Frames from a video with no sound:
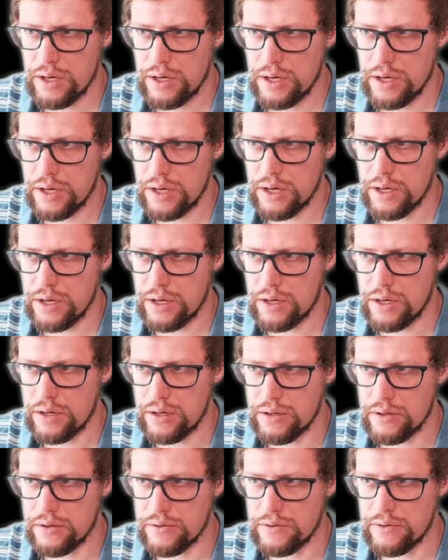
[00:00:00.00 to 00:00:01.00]

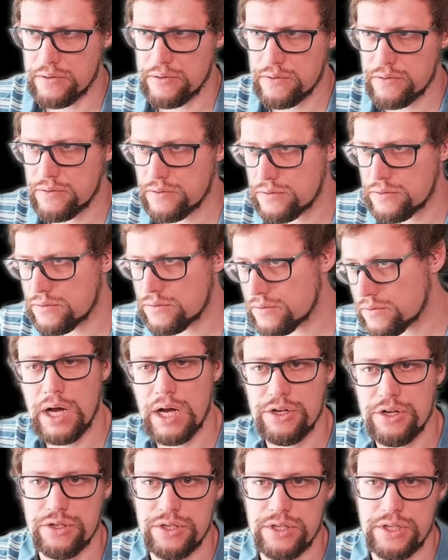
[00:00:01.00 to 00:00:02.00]
And
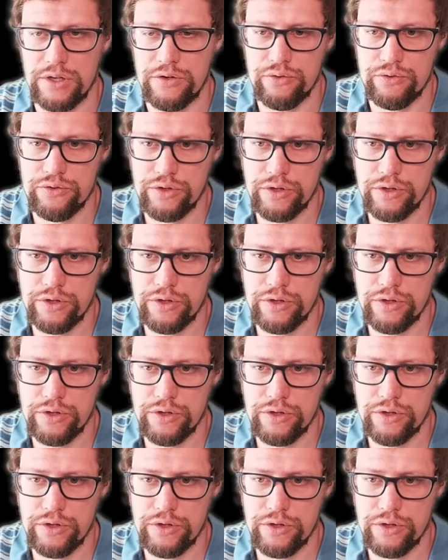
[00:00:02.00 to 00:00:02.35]
I just need a new